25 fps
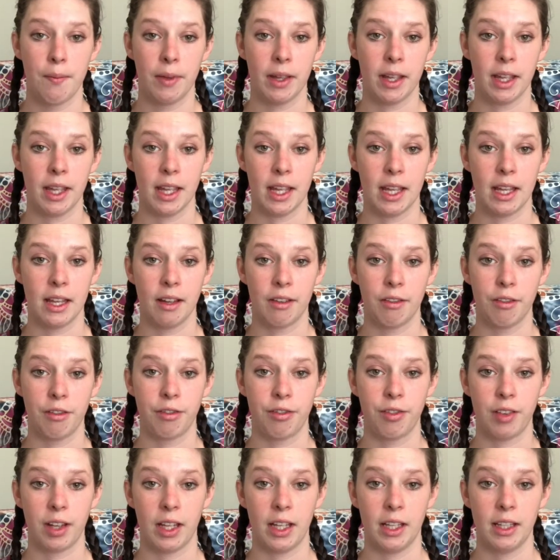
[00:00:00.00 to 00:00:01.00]
It
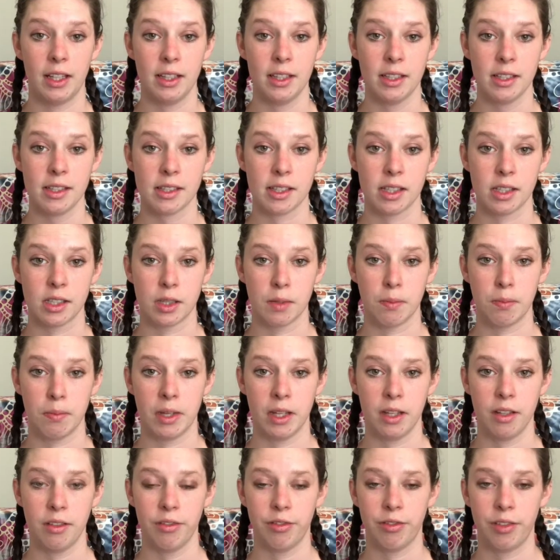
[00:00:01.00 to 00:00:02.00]
fans, it's a
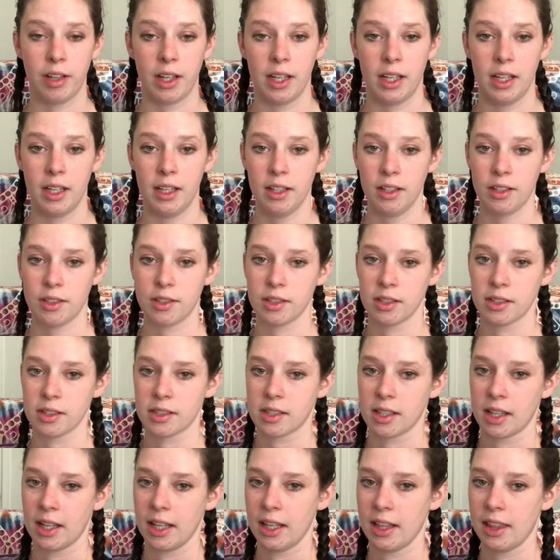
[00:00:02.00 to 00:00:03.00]
big fan just
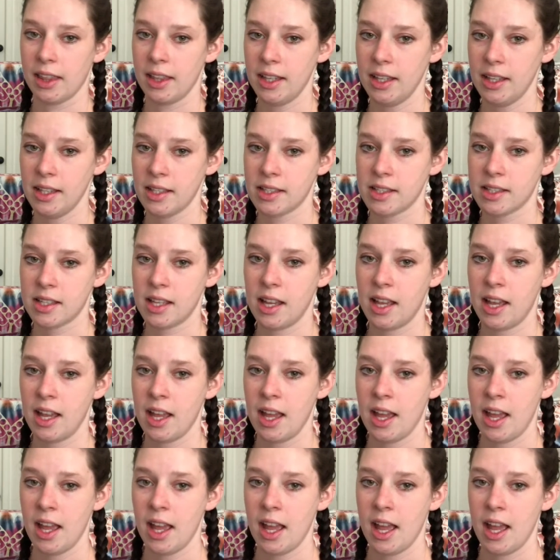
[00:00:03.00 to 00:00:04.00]
like this,
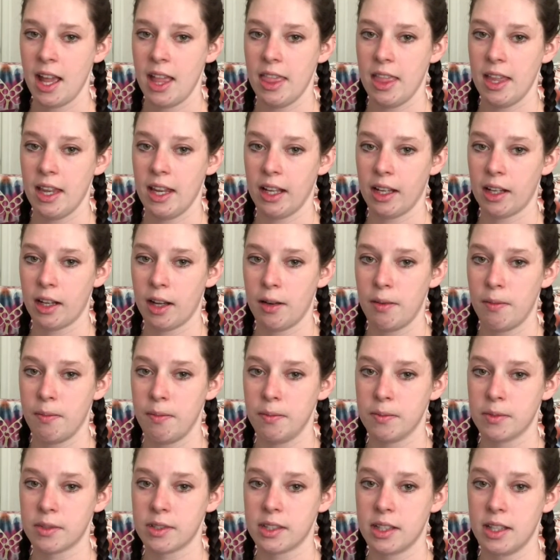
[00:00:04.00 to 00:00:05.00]
and then it
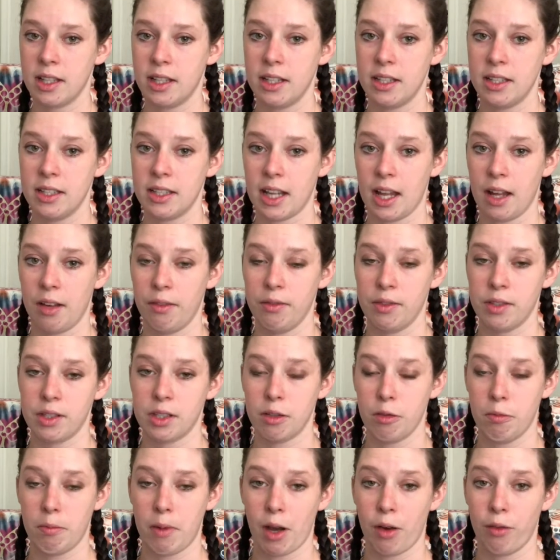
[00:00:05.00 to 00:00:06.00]
comes down to
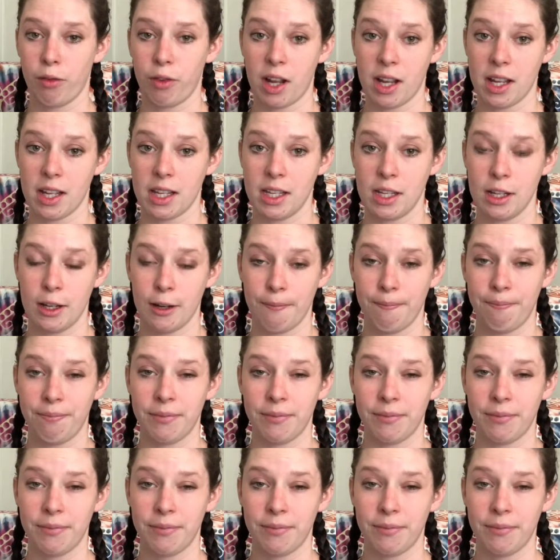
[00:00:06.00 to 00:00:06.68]
about right here.